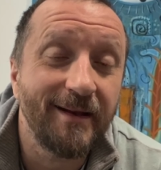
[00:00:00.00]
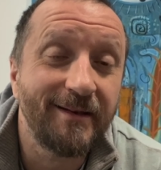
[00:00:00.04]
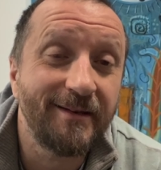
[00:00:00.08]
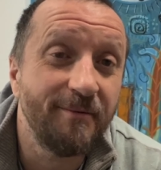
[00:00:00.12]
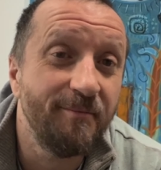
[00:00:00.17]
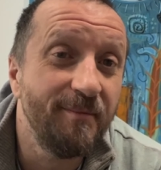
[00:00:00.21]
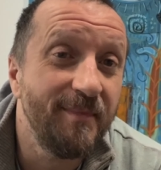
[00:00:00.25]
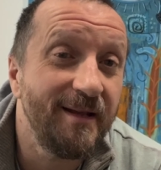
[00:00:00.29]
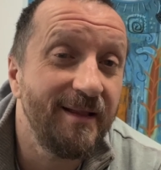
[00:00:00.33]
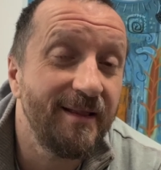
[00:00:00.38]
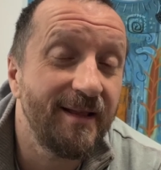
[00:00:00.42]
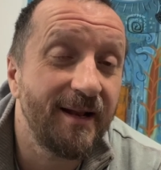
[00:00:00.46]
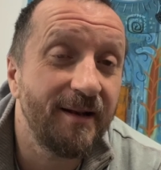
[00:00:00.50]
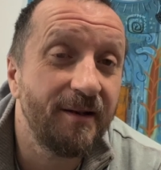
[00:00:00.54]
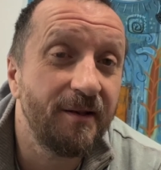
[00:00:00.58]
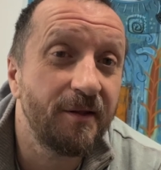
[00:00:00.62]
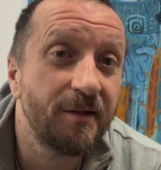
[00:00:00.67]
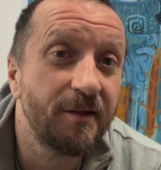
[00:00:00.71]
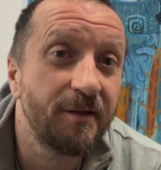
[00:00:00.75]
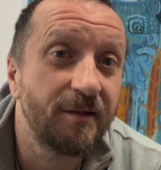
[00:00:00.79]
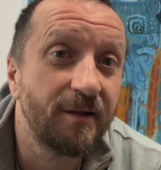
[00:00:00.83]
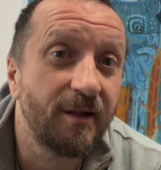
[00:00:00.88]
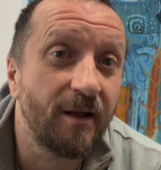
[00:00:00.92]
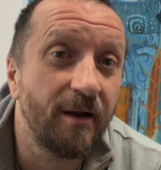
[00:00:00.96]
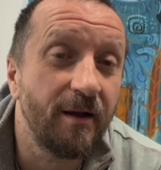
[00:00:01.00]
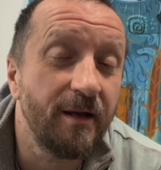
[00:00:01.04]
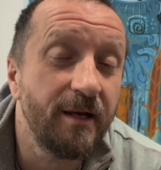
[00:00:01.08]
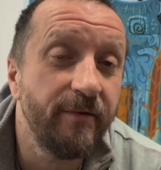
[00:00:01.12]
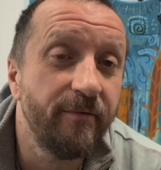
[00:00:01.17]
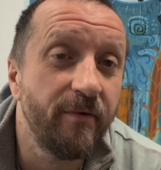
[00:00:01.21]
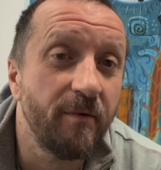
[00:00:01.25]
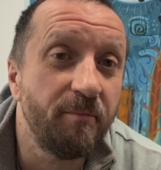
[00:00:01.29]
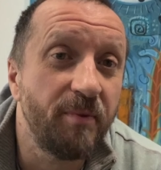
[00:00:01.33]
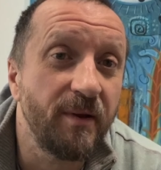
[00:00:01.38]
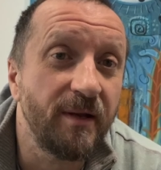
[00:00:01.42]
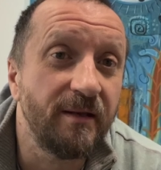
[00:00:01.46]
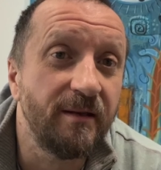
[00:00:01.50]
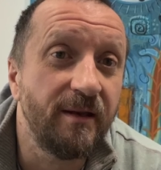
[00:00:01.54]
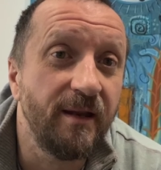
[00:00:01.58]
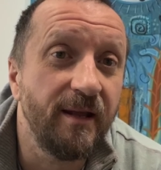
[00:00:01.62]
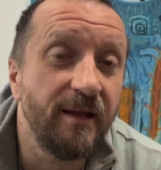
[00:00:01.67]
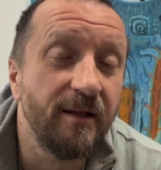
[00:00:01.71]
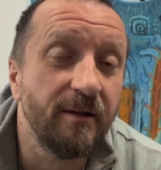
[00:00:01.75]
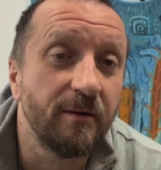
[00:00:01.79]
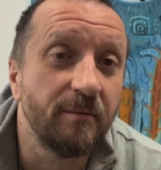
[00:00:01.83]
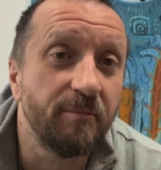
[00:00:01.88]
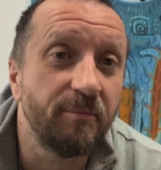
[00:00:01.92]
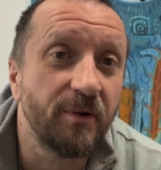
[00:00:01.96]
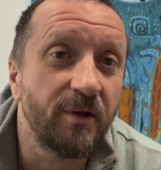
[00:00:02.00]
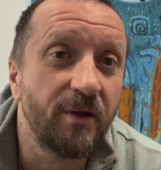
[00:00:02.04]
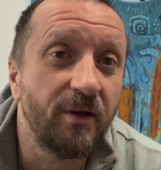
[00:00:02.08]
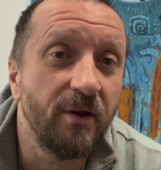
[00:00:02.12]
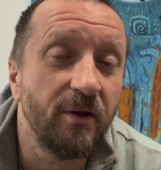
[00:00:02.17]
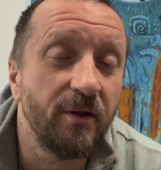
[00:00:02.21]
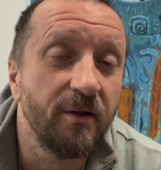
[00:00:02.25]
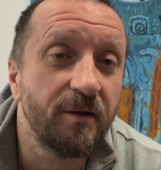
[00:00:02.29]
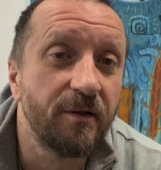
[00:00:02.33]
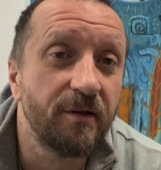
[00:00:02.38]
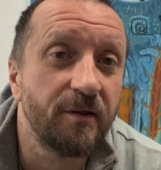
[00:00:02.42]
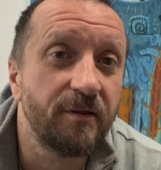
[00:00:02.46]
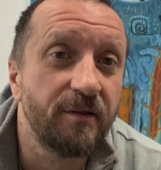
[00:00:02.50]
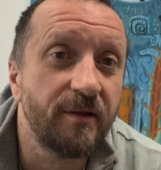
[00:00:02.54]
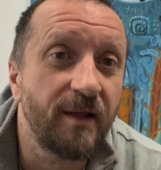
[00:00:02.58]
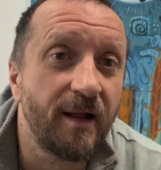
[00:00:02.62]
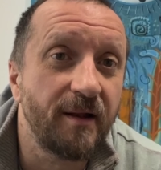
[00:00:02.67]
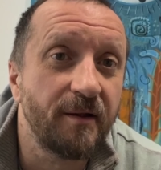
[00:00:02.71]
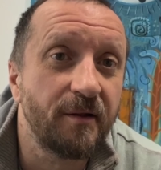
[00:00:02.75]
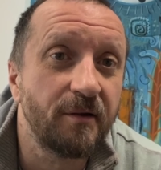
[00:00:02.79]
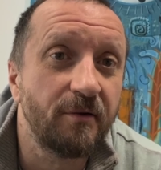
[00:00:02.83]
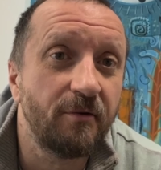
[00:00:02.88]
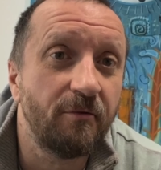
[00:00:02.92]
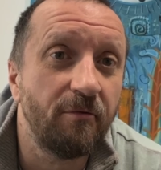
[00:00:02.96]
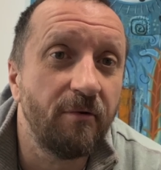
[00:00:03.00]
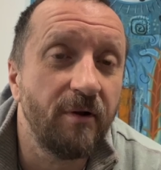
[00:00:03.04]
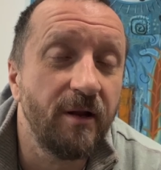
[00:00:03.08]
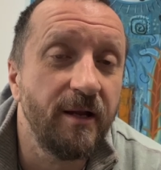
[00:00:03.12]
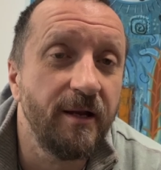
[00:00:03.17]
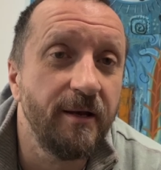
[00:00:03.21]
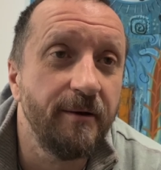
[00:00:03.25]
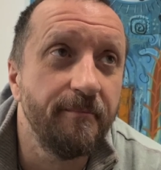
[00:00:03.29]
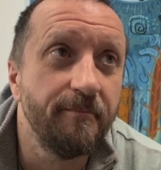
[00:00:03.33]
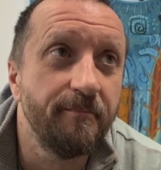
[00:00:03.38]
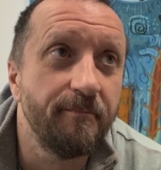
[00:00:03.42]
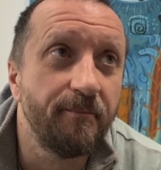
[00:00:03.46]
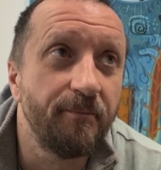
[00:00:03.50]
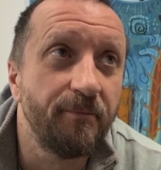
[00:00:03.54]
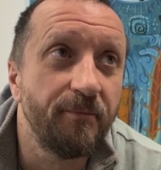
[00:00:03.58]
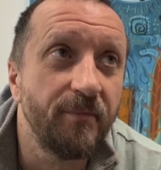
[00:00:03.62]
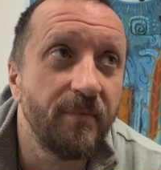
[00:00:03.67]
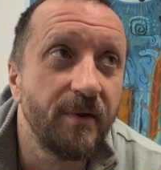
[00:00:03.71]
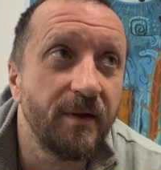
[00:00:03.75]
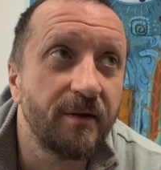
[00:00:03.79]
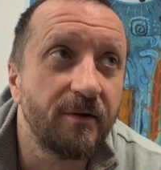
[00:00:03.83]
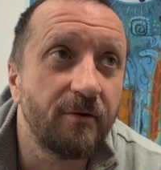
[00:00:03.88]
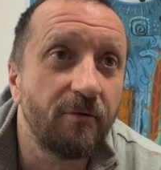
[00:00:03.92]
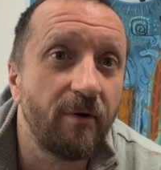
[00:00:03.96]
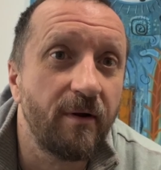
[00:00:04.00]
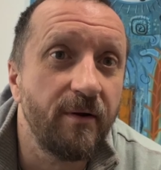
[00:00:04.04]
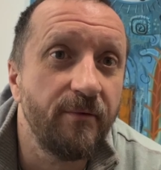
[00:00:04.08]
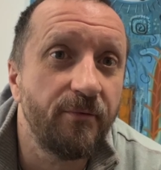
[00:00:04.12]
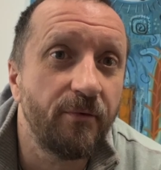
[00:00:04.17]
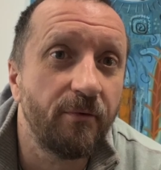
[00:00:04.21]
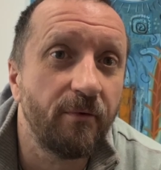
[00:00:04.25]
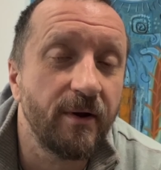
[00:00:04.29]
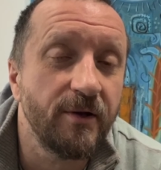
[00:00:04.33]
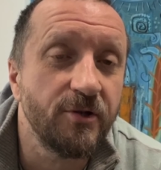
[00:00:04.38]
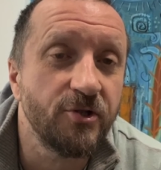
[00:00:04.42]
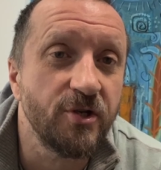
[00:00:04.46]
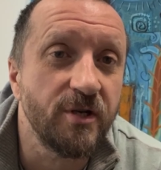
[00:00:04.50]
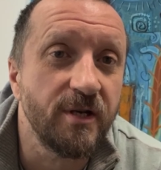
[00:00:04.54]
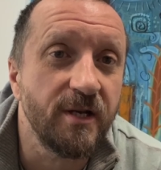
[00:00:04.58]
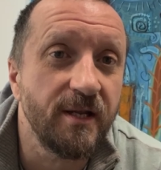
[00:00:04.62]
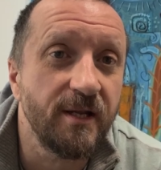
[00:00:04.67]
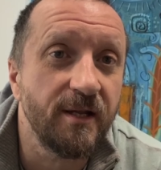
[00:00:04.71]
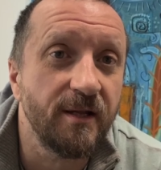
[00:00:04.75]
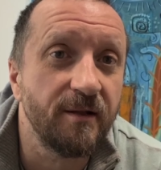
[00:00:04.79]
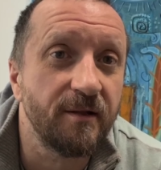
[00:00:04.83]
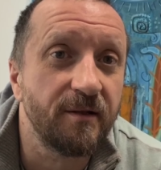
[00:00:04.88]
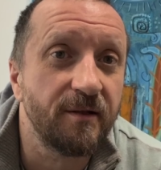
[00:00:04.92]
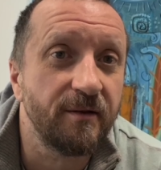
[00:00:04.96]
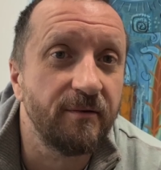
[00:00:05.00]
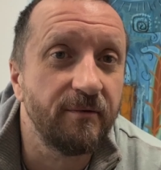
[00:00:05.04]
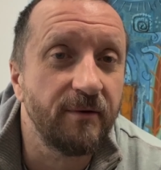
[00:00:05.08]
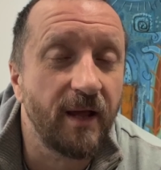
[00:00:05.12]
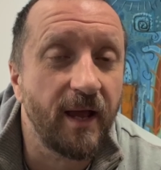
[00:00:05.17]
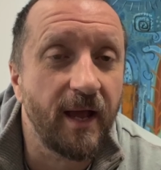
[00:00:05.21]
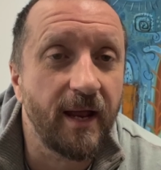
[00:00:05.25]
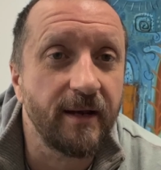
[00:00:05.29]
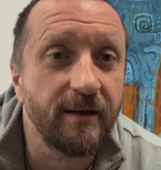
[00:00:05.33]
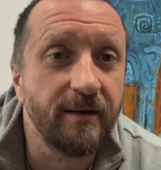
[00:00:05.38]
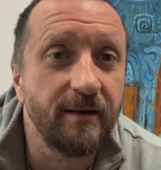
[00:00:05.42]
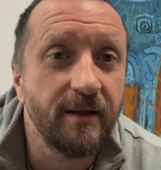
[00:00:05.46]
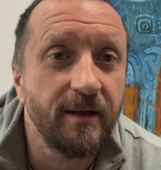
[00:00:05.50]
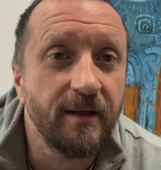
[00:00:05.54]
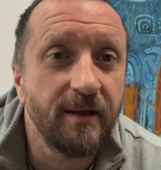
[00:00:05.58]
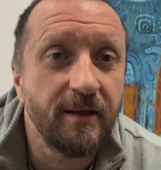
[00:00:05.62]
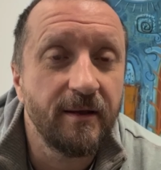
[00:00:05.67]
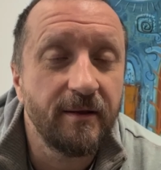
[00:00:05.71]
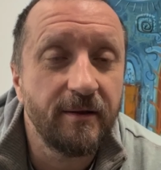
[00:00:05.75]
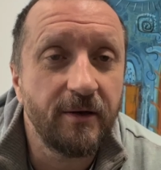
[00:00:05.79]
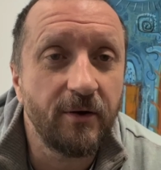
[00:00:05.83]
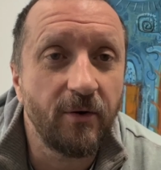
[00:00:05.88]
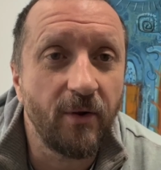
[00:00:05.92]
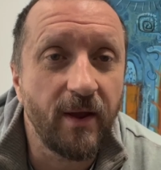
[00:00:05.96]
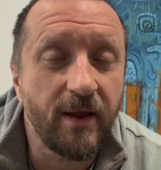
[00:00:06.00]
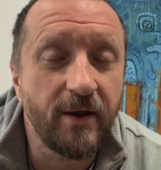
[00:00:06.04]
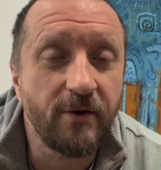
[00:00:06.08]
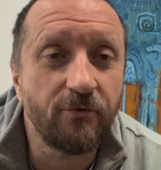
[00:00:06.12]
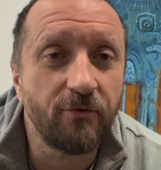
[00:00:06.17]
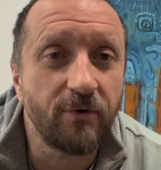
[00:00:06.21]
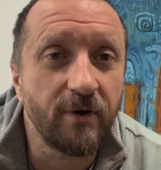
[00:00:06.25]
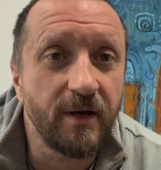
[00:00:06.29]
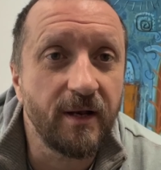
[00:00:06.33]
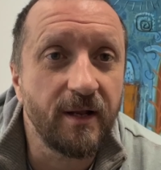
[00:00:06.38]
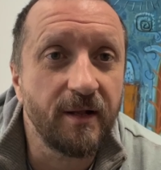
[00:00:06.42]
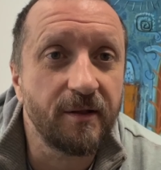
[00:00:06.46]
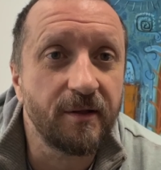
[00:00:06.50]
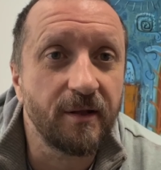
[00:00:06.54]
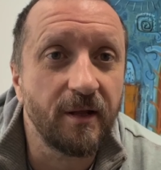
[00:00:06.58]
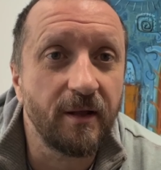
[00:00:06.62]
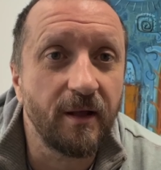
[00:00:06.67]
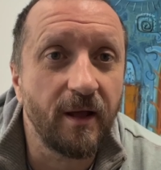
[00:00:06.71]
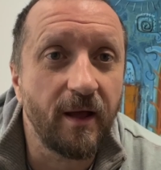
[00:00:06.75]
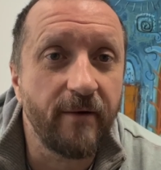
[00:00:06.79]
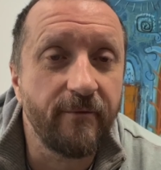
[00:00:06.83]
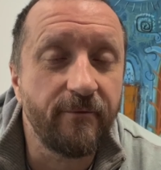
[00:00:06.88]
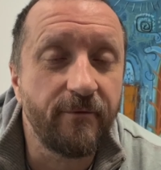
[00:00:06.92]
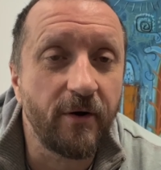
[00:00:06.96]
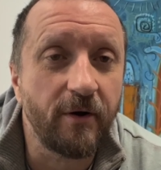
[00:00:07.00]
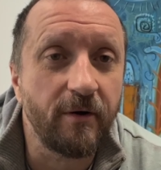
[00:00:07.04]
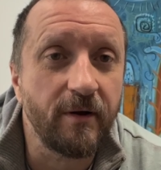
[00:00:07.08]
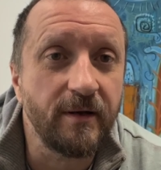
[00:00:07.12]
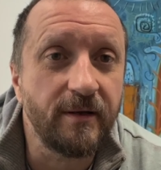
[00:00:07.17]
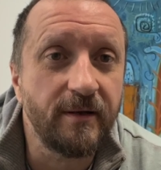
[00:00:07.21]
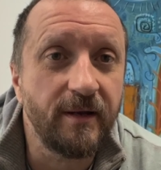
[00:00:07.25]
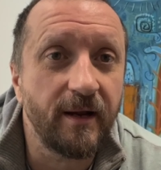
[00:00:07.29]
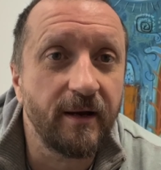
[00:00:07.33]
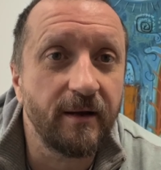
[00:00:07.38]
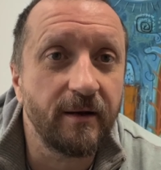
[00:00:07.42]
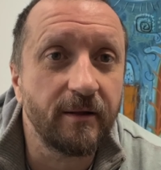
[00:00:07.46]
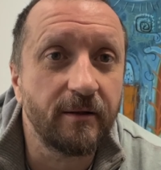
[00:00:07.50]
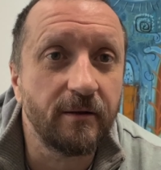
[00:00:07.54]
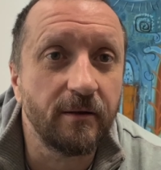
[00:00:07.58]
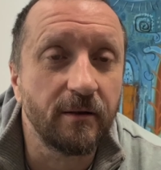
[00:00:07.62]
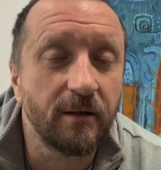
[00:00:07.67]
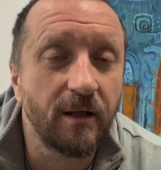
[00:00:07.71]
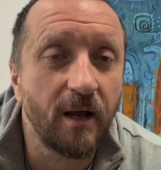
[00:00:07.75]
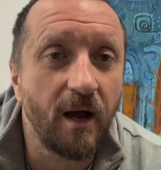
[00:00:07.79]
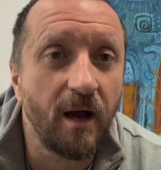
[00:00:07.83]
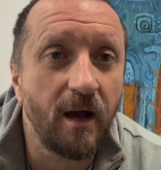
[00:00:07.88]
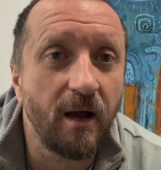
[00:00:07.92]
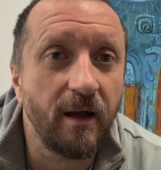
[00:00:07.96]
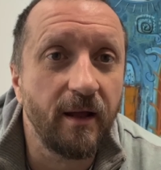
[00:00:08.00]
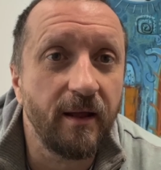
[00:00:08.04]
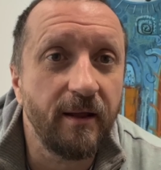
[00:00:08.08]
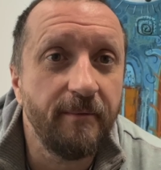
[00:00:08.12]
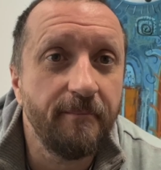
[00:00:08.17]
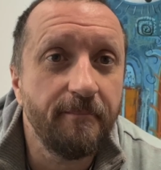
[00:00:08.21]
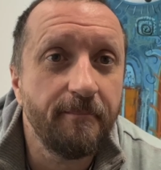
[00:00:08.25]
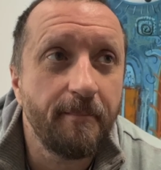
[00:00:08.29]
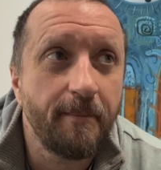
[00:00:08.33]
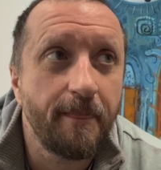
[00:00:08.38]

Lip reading: To me, that's kind of a big deal, because that screen is great for engineers, and Adrian is a very technical guy.